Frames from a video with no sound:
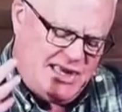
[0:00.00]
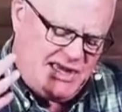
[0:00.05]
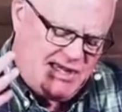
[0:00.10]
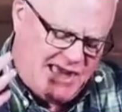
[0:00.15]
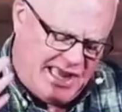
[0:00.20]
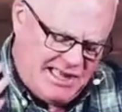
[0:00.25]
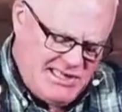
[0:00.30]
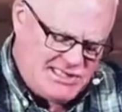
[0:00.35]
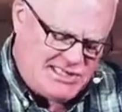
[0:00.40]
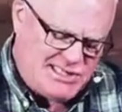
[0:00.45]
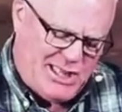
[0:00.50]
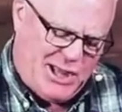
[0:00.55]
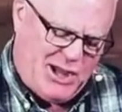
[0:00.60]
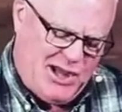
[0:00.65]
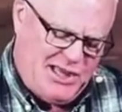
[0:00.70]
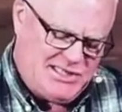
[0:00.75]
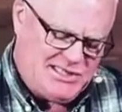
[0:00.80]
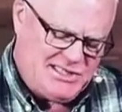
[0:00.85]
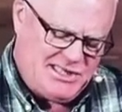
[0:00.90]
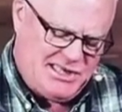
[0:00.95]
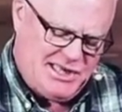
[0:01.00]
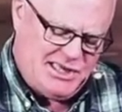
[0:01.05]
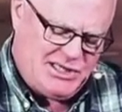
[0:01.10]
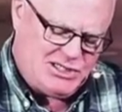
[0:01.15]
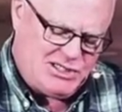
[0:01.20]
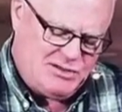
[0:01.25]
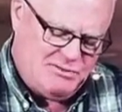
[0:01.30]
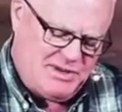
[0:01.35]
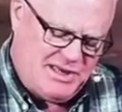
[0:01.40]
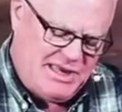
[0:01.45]
against that
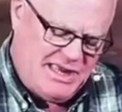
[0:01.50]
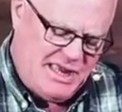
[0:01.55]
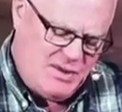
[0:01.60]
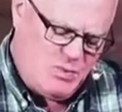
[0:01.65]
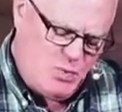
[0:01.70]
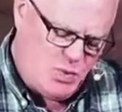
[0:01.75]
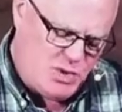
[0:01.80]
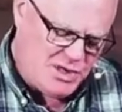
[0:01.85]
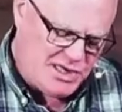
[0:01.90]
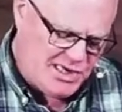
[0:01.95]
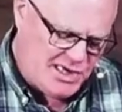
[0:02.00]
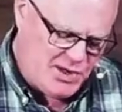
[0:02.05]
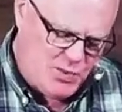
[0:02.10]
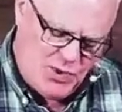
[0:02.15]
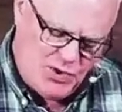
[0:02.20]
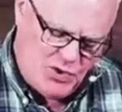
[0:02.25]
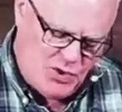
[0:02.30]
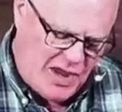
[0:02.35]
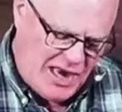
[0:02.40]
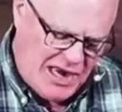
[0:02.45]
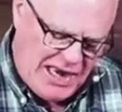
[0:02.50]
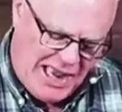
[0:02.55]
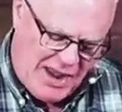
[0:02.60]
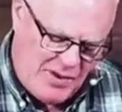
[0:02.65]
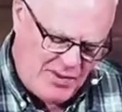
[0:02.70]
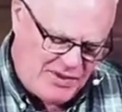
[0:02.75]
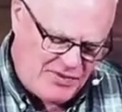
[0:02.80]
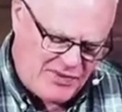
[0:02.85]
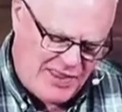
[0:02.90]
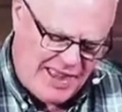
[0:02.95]
isolation, but inwardly we're not
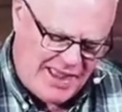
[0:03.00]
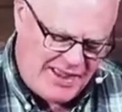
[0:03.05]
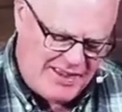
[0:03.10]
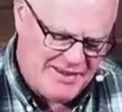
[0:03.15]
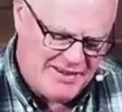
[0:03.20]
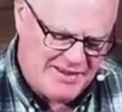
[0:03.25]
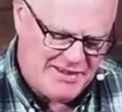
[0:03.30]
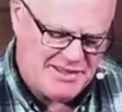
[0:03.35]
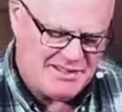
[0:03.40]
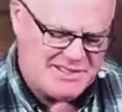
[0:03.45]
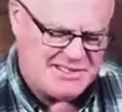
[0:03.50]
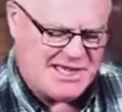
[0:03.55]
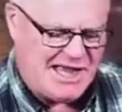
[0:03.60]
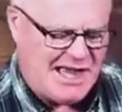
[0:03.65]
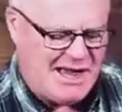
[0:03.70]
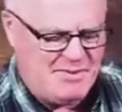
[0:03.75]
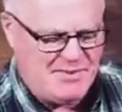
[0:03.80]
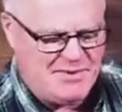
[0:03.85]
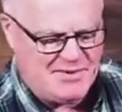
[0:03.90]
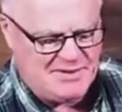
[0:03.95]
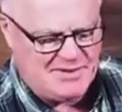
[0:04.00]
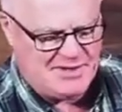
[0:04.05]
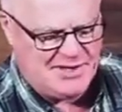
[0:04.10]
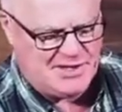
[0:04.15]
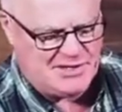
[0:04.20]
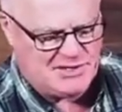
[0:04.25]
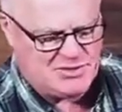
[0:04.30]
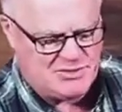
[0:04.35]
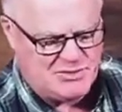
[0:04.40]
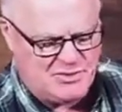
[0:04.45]
allowing that to happen
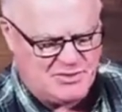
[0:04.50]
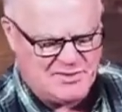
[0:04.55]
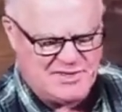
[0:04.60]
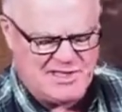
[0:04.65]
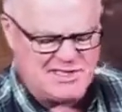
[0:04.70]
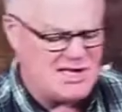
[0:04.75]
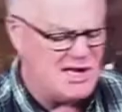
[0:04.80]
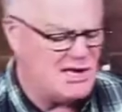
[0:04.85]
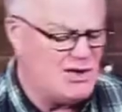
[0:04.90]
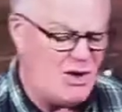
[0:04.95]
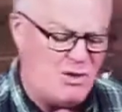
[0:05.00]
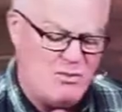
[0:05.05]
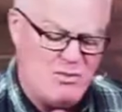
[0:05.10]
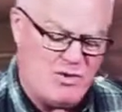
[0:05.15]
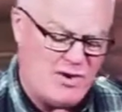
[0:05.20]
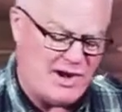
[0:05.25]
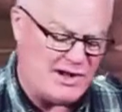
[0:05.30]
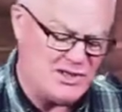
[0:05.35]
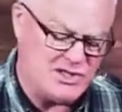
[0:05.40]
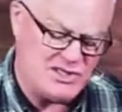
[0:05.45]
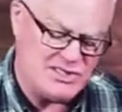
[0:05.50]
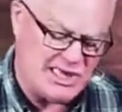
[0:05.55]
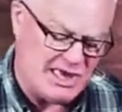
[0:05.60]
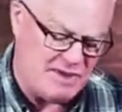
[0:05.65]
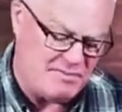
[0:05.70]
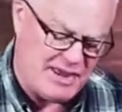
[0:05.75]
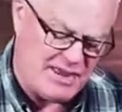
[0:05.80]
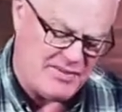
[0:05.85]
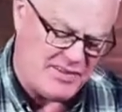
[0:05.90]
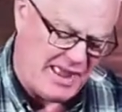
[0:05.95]
at all. There's a lot more I could say
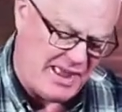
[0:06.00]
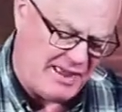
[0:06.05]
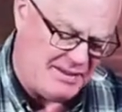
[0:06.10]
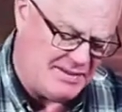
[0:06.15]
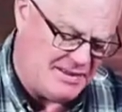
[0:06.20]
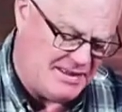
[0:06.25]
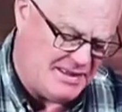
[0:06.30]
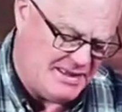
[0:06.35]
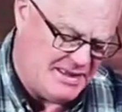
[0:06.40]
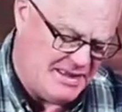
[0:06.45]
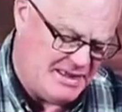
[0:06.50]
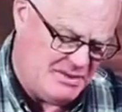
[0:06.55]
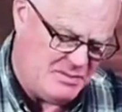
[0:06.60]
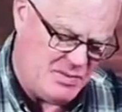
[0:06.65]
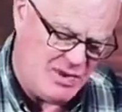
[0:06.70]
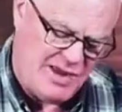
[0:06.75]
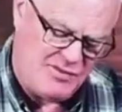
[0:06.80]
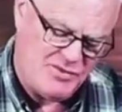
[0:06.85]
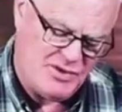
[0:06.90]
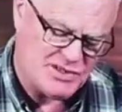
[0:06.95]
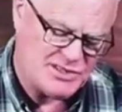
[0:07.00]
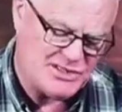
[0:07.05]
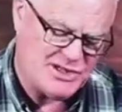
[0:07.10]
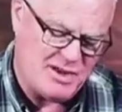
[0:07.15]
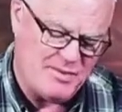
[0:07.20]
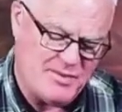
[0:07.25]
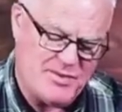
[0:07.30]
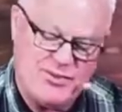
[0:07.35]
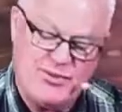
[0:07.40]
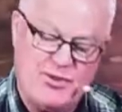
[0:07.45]
about that. We haven't got
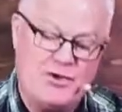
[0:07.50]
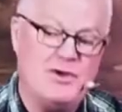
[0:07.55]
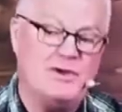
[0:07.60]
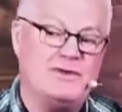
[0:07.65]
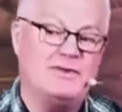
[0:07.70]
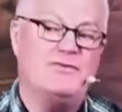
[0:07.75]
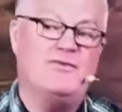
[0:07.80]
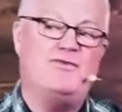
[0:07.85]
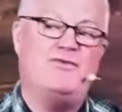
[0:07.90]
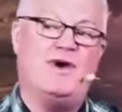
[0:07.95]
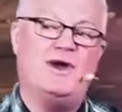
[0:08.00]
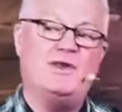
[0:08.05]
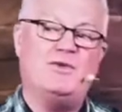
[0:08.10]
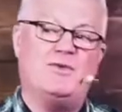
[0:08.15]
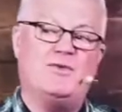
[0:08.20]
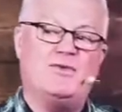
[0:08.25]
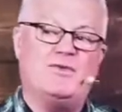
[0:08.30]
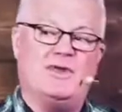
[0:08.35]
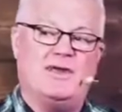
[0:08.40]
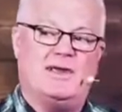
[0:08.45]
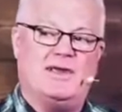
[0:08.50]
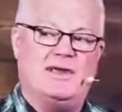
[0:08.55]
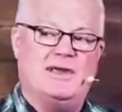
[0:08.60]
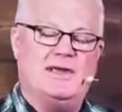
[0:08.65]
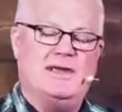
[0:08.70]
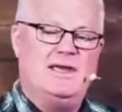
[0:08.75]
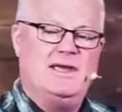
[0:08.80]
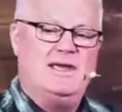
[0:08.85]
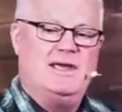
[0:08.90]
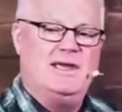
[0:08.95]
time. Third and final thing
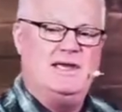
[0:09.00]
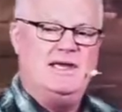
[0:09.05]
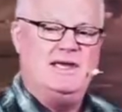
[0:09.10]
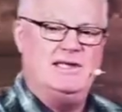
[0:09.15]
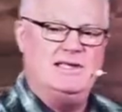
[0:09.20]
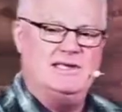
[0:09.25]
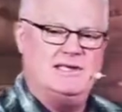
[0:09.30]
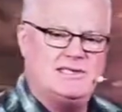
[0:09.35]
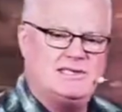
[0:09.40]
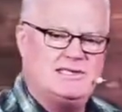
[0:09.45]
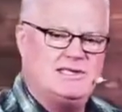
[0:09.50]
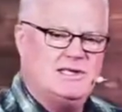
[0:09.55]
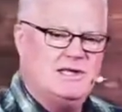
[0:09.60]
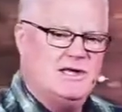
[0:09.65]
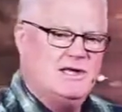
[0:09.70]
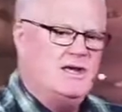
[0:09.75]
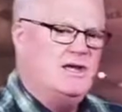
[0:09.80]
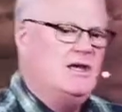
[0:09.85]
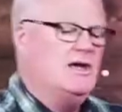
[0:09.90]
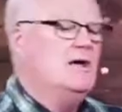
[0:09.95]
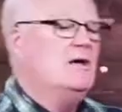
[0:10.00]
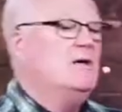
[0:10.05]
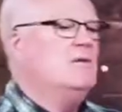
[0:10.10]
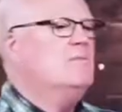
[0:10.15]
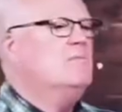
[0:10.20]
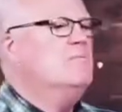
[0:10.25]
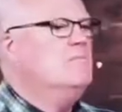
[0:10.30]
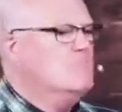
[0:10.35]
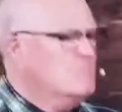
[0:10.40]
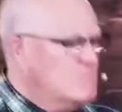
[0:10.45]
is
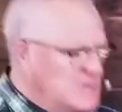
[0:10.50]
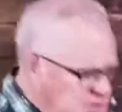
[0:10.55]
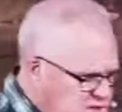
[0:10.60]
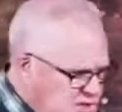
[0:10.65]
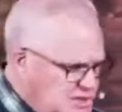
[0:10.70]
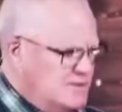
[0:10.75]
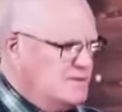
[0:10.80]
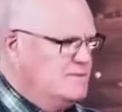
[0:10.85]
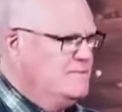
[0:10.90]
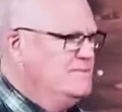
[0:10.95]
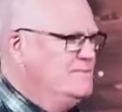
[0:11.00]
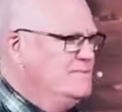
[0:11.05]
mission.